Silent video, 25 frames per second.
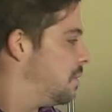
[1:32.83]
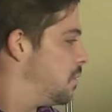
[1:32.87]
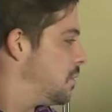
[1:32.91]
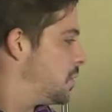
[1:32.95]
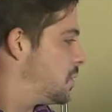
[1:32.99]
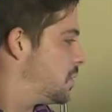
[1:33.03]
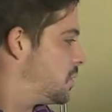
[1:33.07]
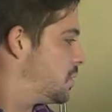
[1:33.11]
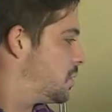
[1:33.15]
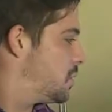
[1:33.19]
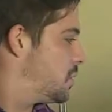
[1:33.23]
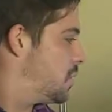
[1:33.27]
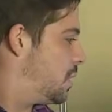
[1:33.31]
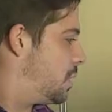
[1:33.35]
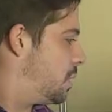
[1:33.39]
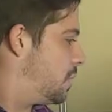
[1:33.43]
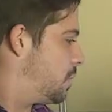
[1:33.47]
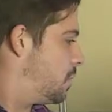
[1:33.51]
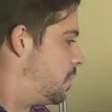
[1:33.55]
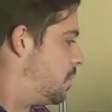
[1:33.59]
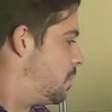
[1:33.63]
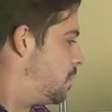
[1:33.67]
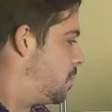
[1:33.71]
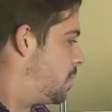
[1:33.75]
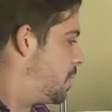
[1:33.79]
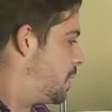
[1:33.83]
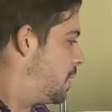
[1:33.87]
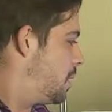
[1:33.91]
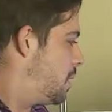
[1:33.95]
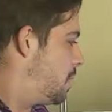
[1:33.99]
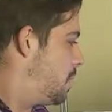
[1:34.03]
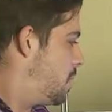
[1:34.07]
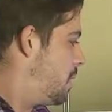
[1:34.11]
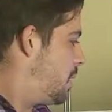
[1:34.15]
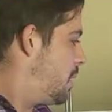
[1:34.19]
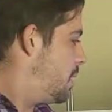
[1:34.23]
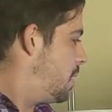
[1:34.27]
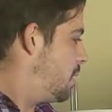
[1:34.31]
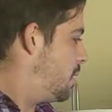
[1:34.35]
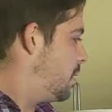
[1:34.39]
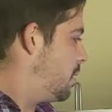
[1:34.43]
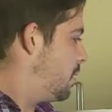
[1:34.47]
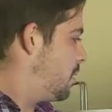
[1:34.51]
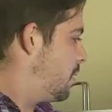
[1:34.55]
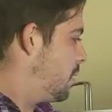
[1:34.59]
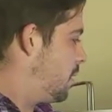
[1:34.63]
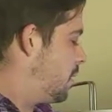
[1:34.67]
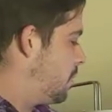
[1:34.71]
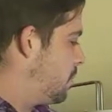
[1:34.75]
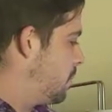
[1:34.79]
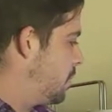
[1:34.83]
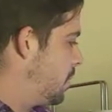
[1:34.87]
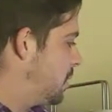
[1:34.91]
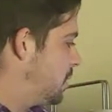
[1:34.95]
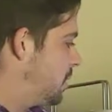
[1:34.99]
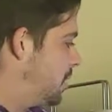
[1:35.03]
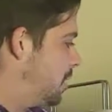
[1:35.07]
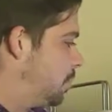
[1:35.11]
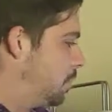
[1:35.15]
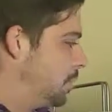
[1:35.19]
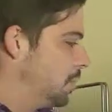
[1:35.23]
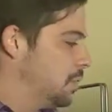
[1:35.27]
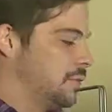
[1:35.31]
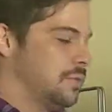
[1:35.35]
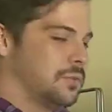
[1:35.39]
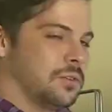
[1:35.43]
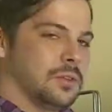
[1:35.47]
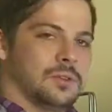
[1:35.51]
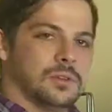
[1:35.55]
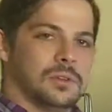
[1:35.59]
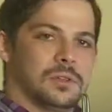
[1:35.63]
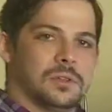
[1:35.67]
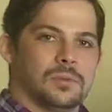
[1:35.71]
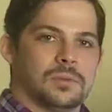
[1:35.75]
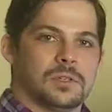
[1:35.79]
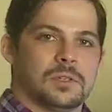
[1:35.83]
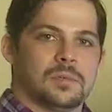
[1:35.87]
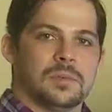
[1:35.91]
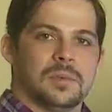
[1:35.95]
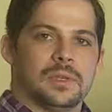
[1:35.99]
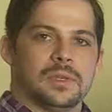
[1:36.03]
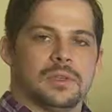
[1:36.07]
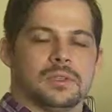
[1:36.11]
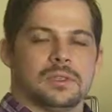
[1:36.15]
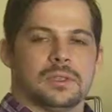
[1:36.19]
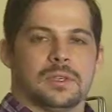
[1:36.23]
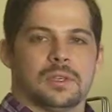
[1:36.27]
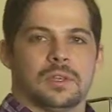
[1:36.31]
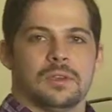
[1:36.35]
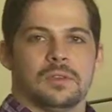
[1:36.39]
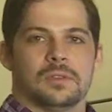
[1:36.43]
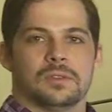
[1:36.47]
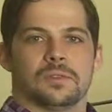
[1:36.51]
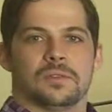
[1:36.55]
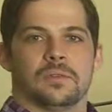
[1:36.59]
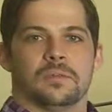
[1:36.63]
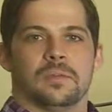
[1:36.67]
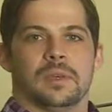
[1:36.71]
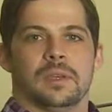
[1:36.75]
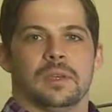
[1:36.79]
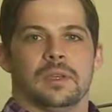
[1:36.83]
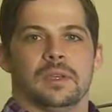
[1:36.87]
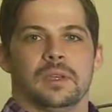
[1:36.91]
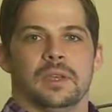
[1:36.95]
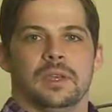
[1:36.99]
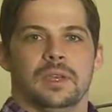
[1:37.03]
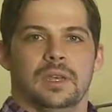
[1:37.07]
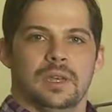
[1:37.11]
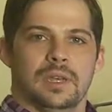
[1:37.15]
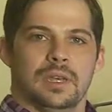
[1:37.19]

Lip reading: For CO2 to be eliminated, it's simple diffusion, which means it goes from a